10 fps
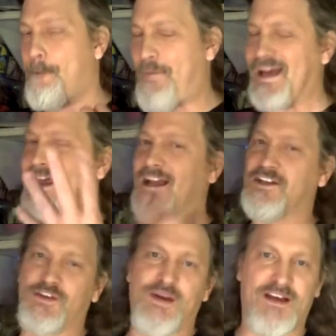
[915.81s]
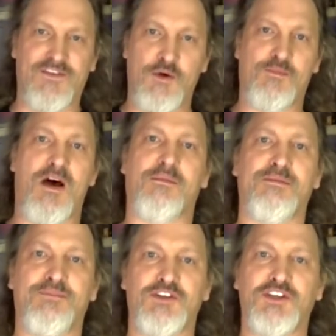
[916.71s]
But I also have no
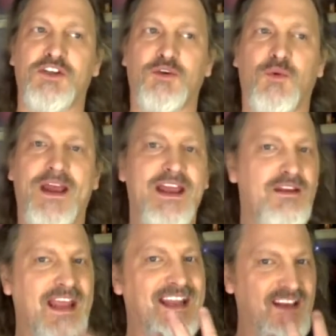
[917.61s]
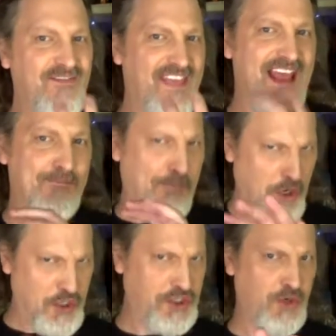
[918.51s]
problem pushing you away. And if that
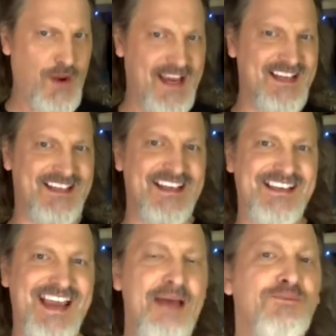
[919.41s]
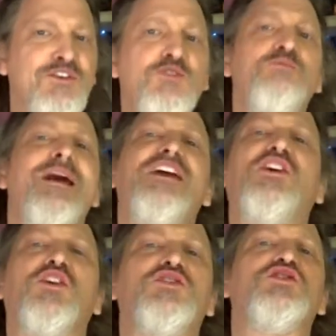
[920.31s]
push away is an attempt to make
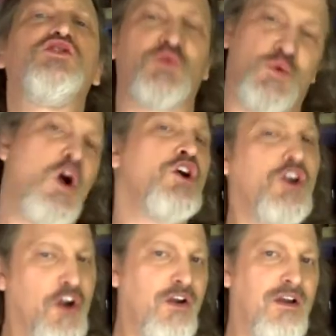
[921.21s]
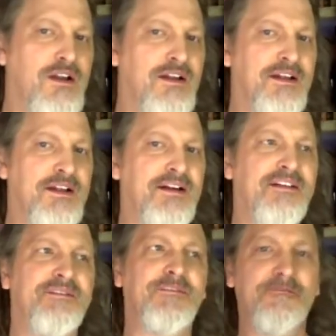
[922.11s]
her stronger,
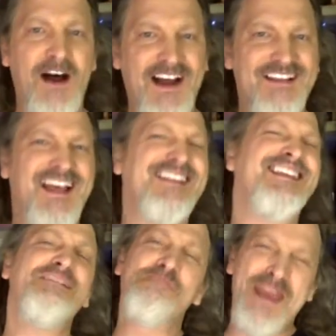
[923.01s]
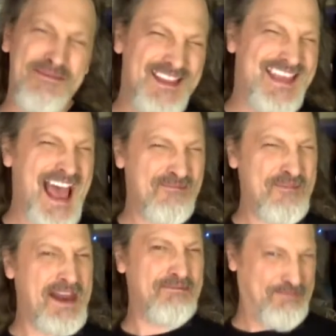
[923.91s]
I think maybe that
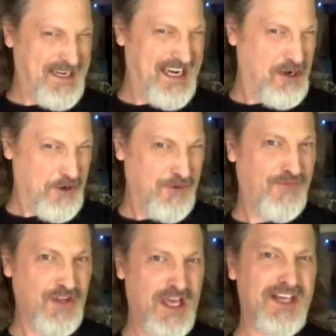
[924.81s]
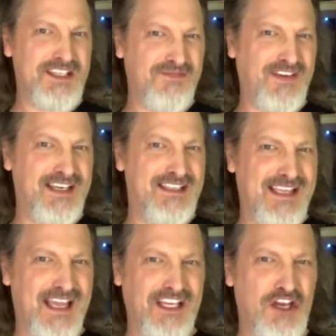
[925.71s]
might be her philosophy, is
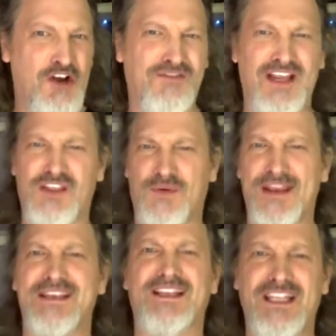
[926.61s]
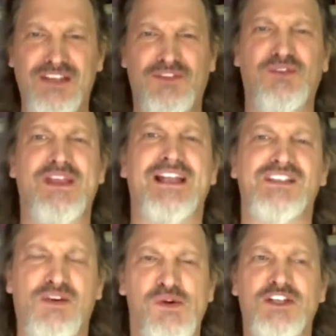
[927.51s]
like, you know, if I threaten to leave you, that's
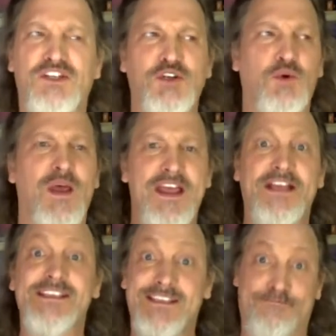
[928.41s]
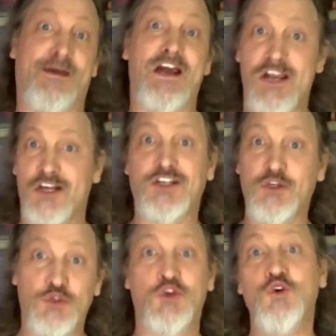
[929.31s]
going to inspire
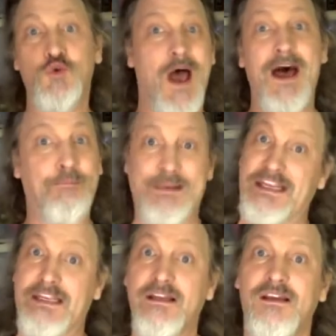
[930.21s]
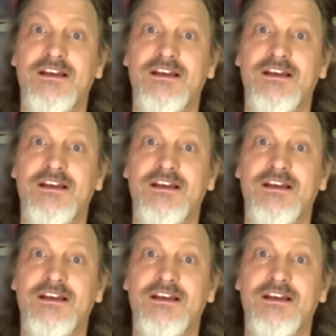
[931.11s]
you to not be